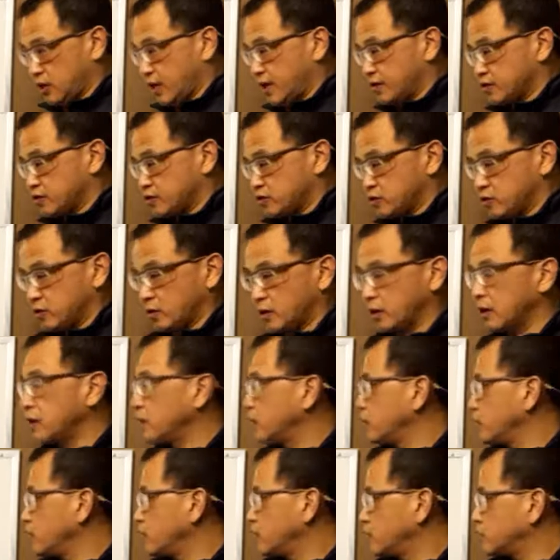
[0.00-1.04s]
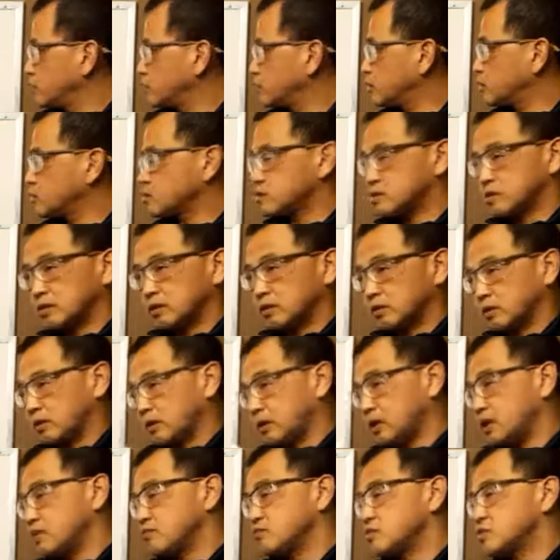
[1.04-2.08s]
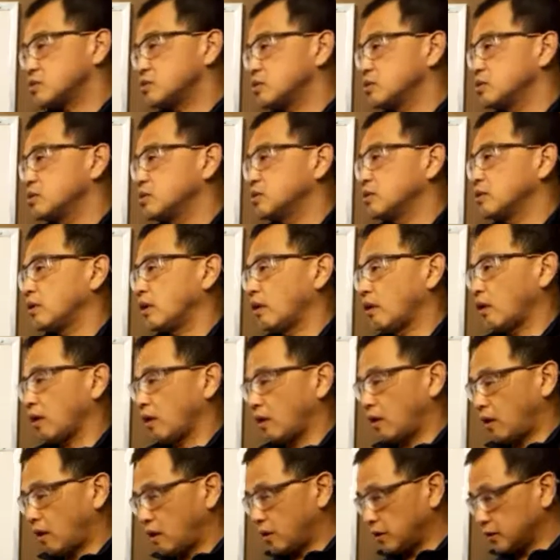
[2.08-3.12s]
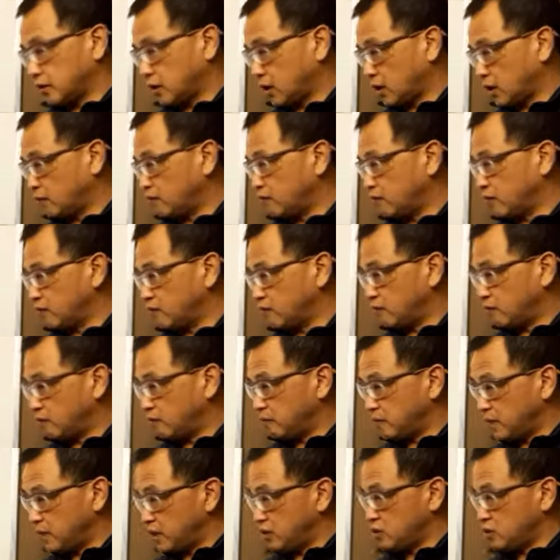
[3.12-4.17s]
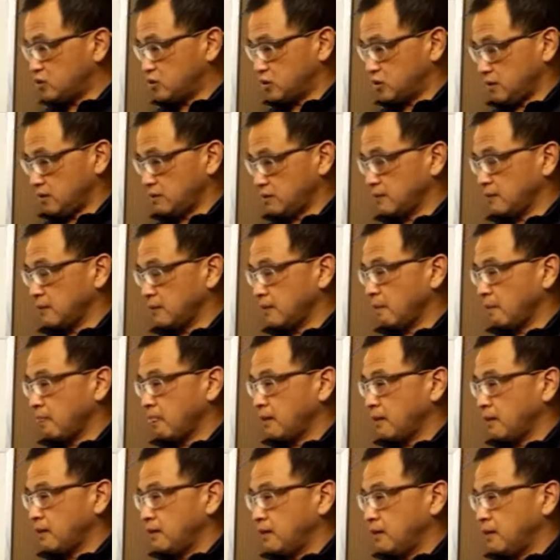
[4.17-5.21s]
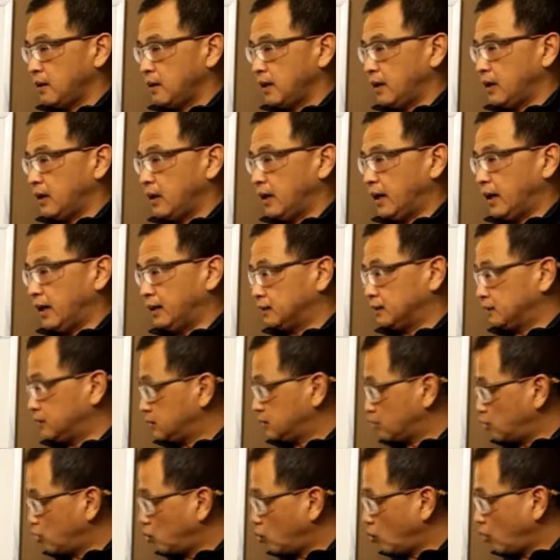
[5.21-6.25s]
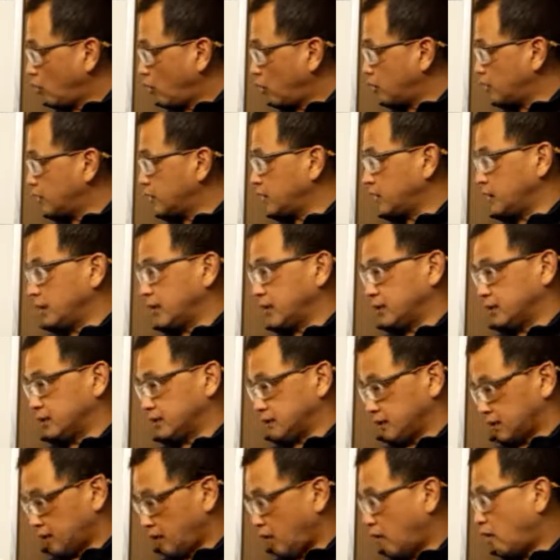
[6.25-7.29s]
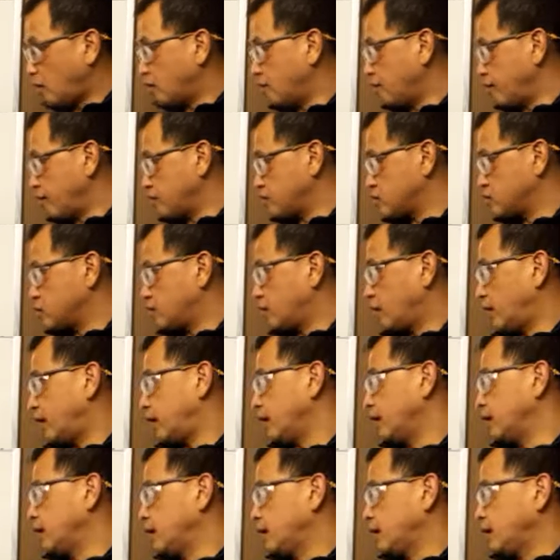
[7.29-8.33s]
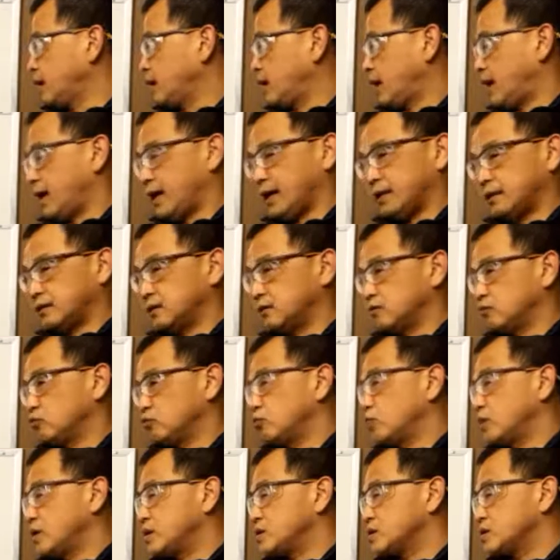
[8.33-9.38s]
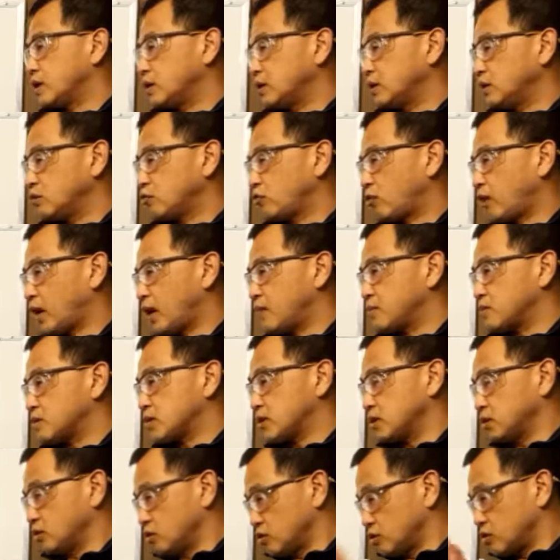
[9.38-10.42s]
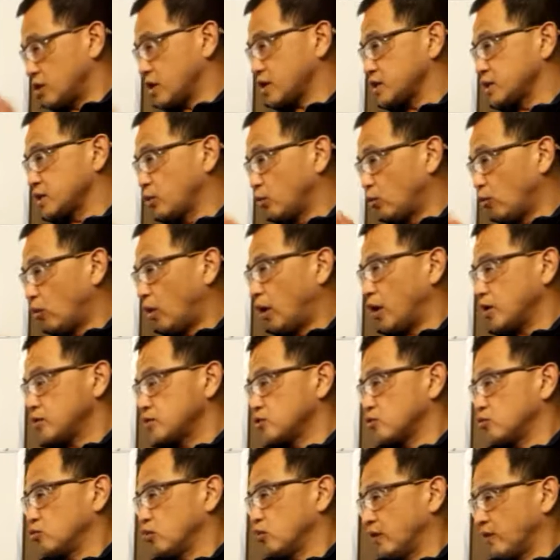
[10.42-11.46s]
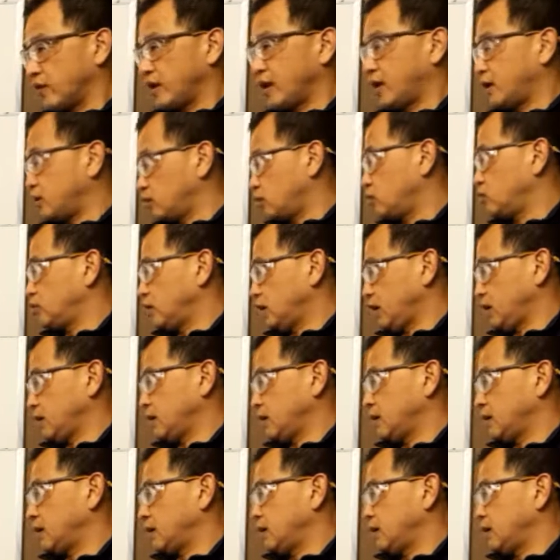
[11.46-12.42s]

gesture, those gives you a lot of information and the wording and the comments, so on. And without interruption, you just watch what they are doing.